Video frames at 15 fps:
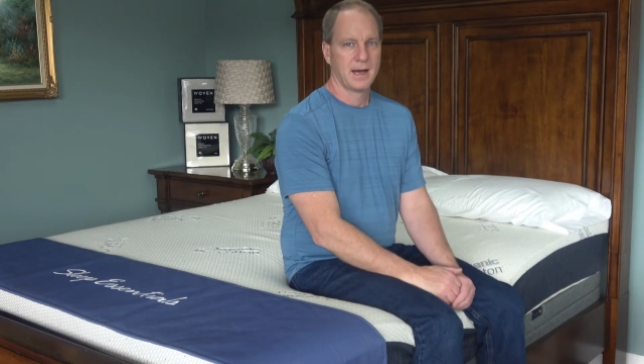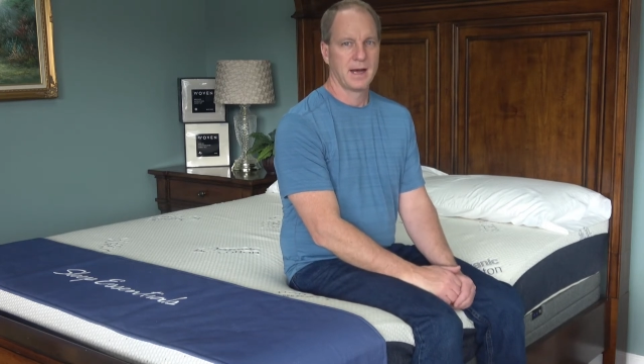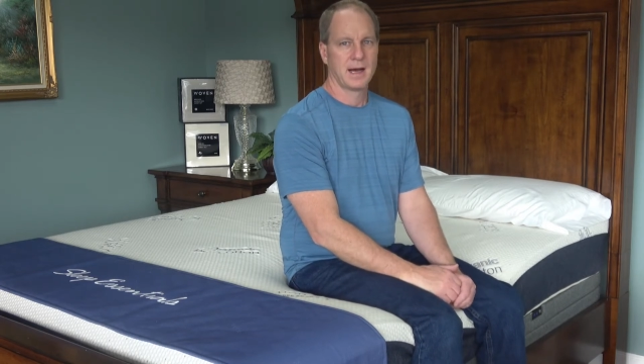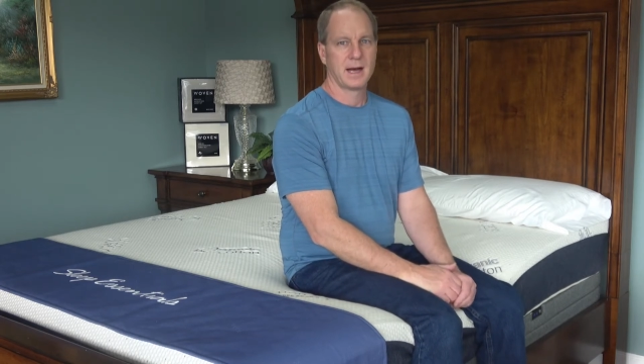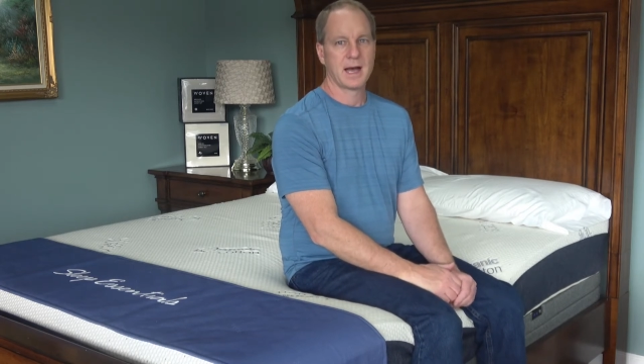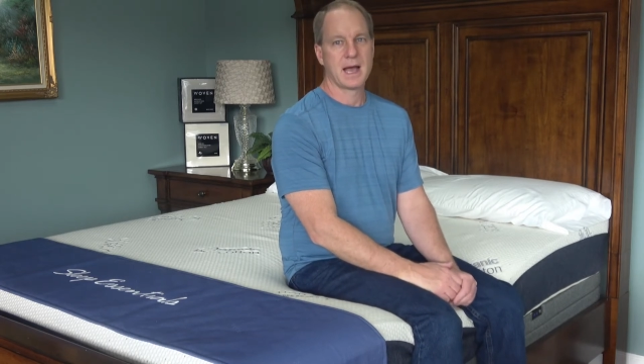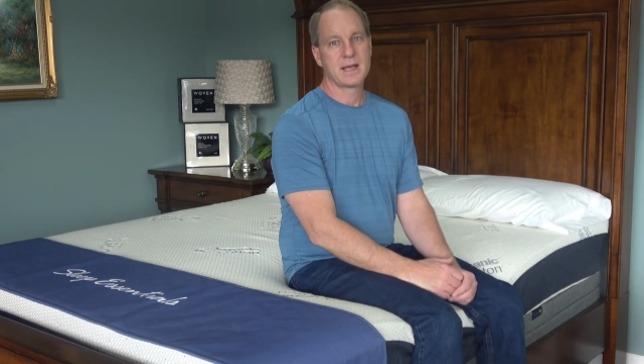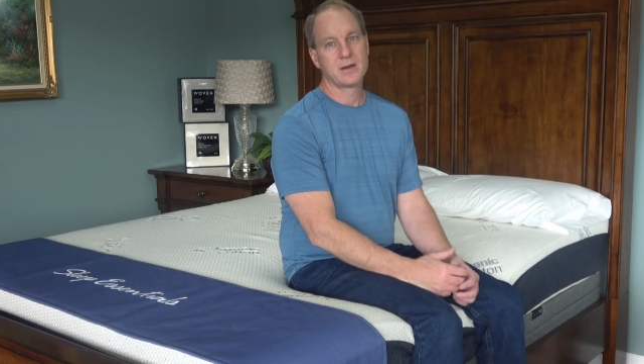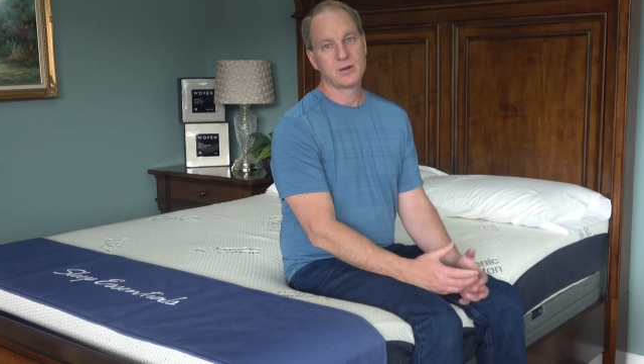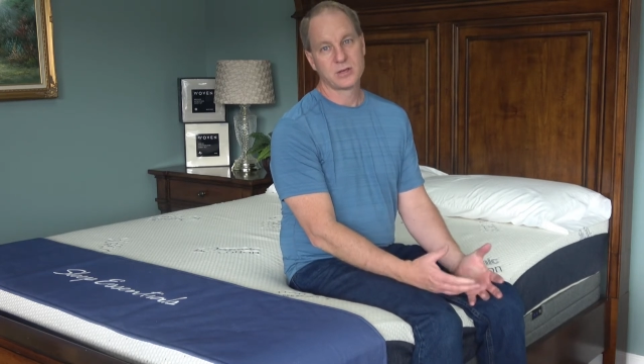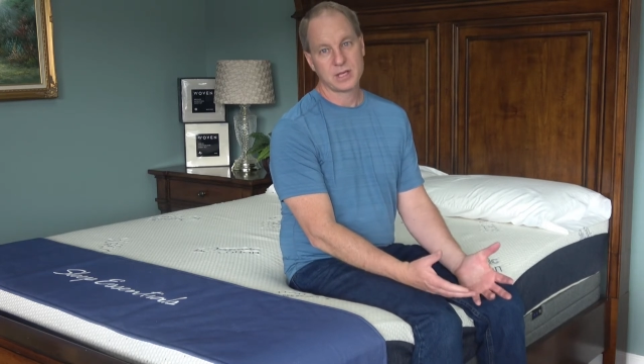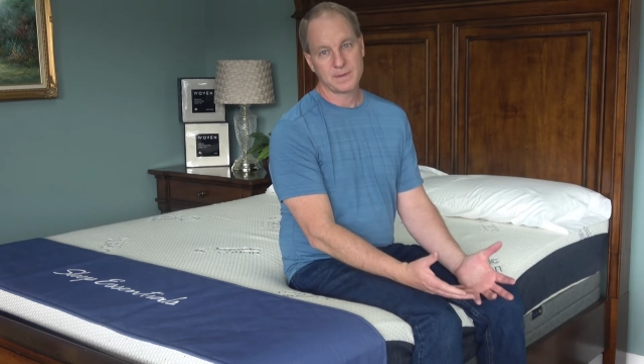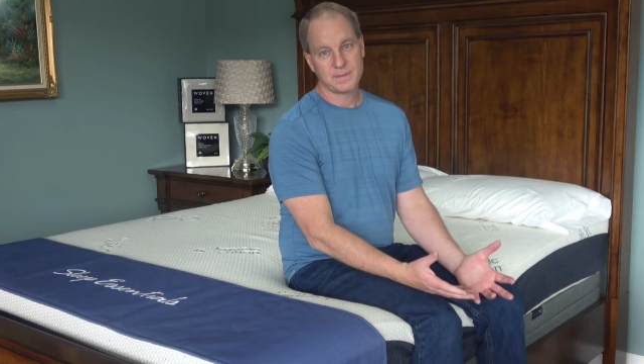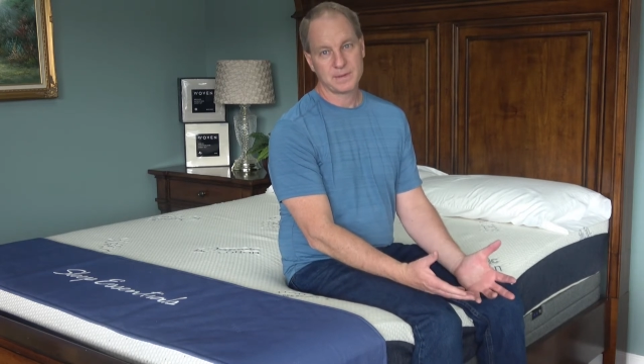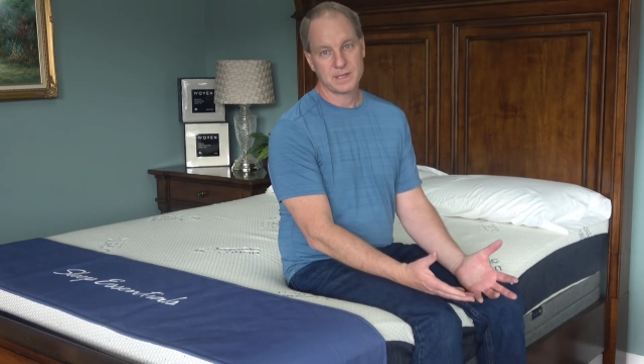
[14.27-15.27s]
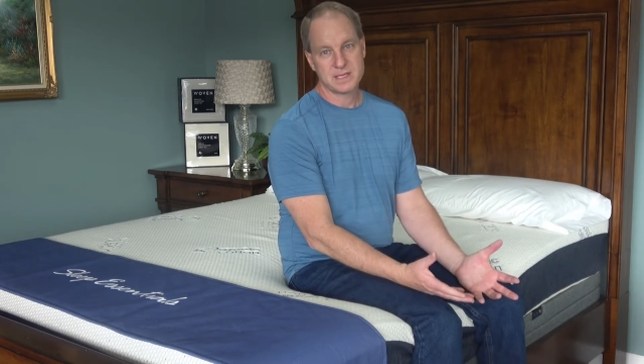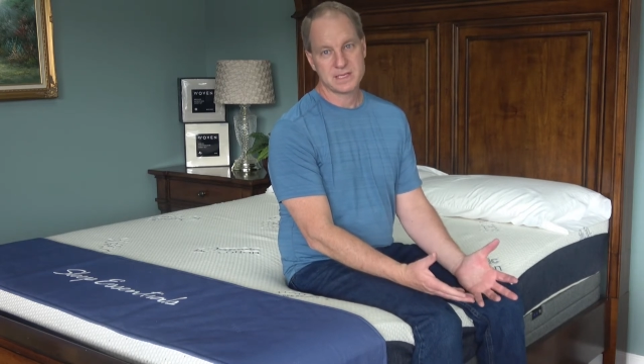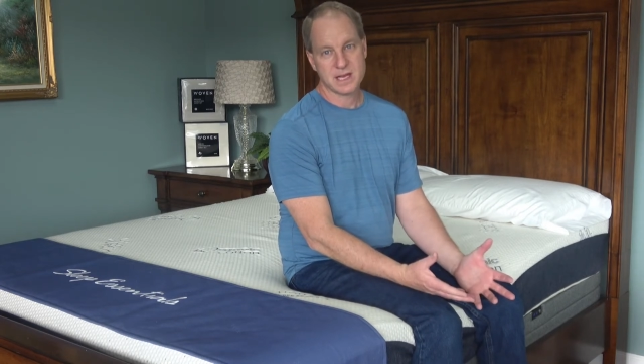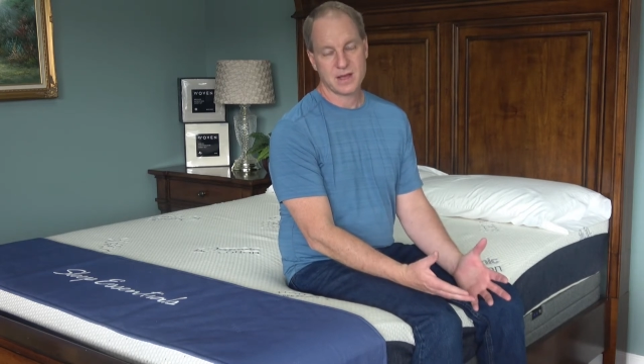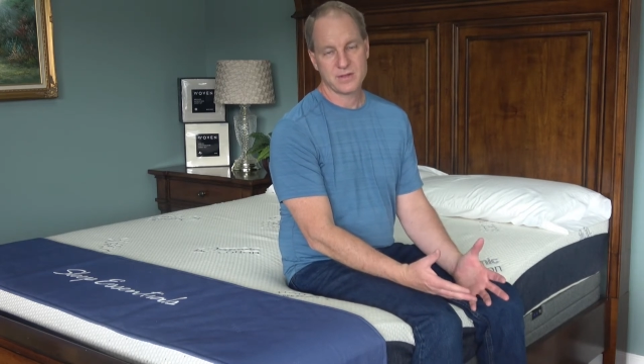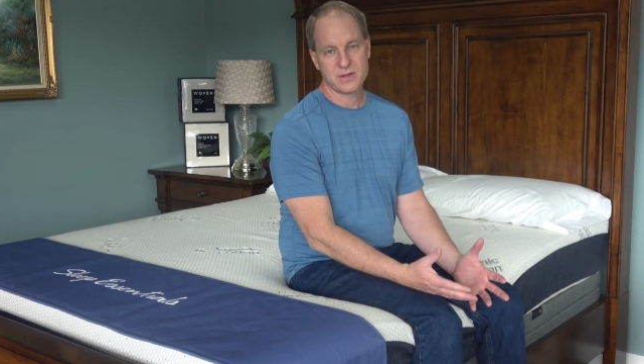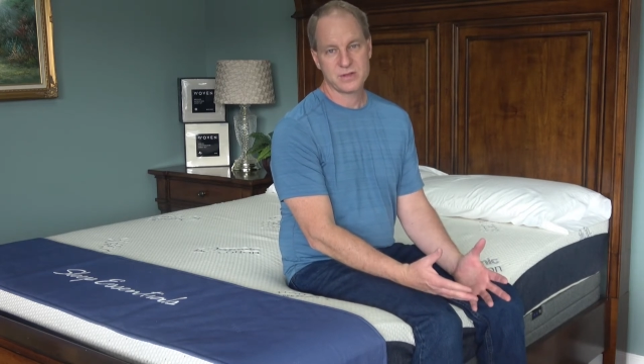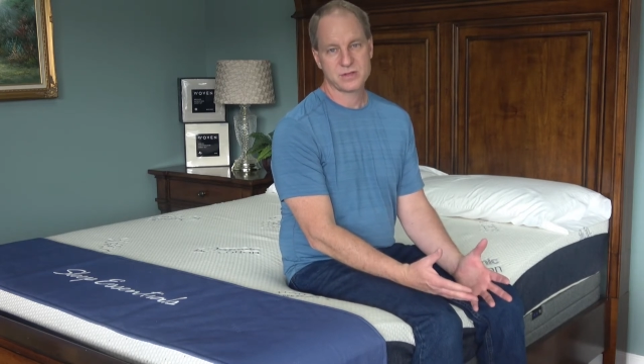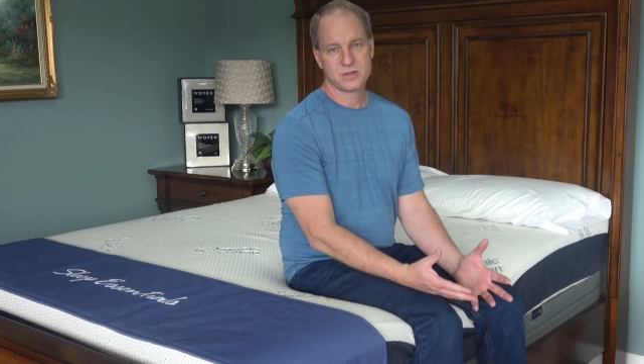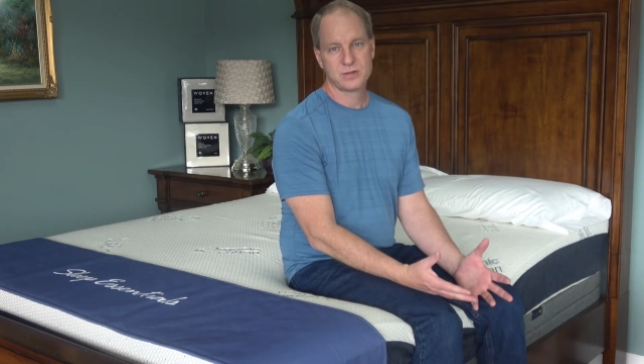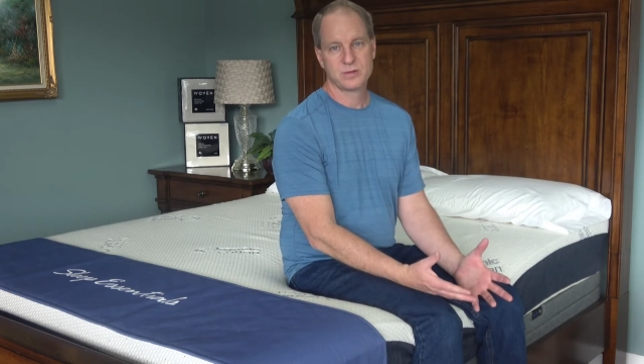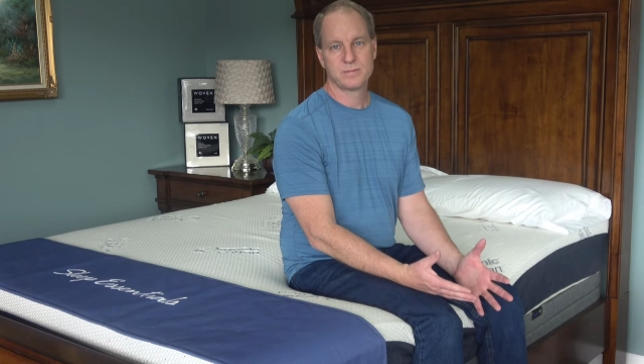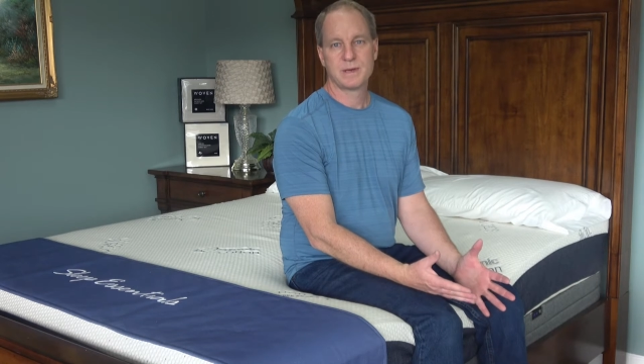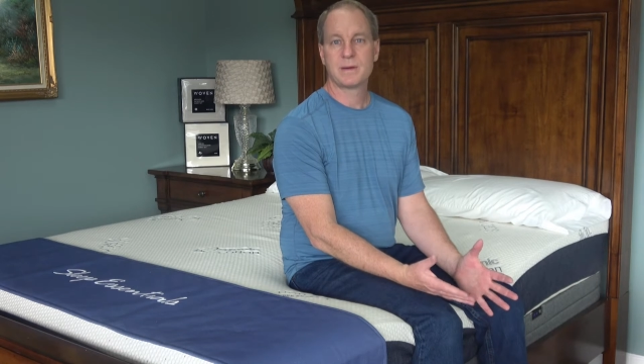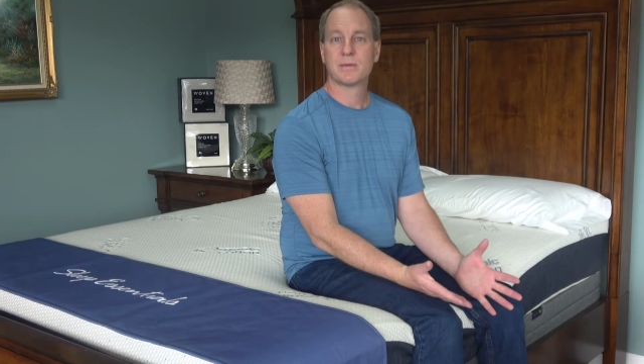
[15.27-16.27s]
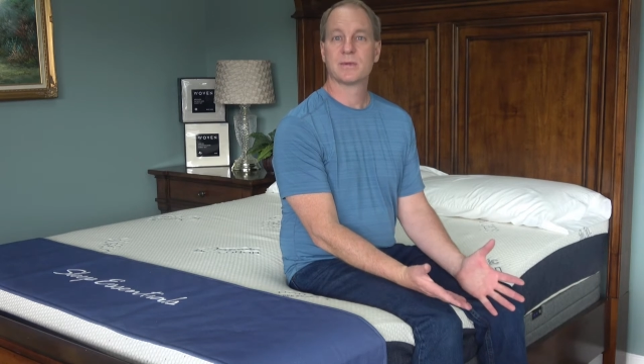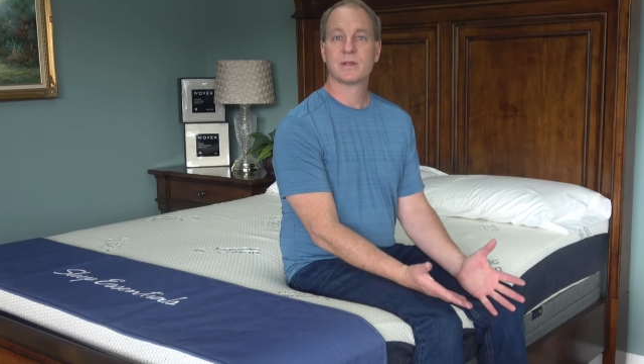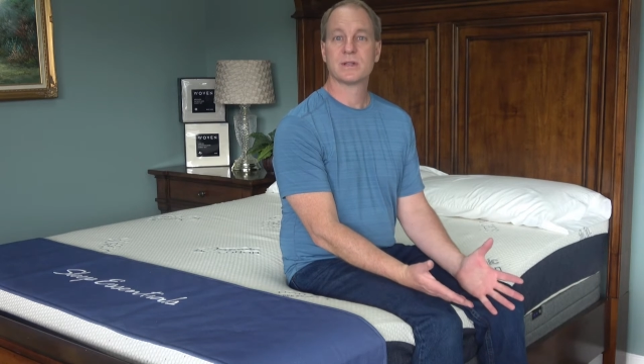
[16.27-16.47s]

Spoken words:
I typically sell this to people